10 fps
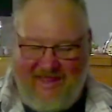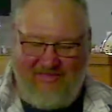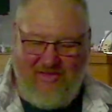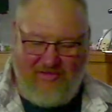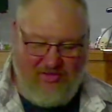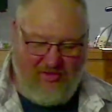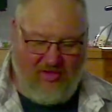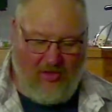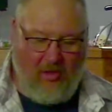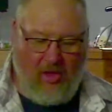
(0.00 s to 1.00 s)
Now, this
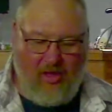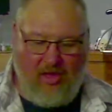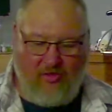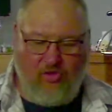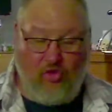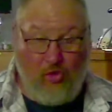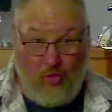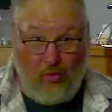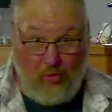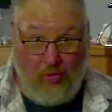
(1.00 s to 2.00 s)
is a
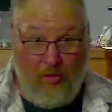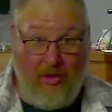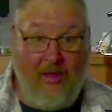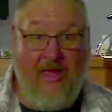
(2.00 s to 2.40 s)
tool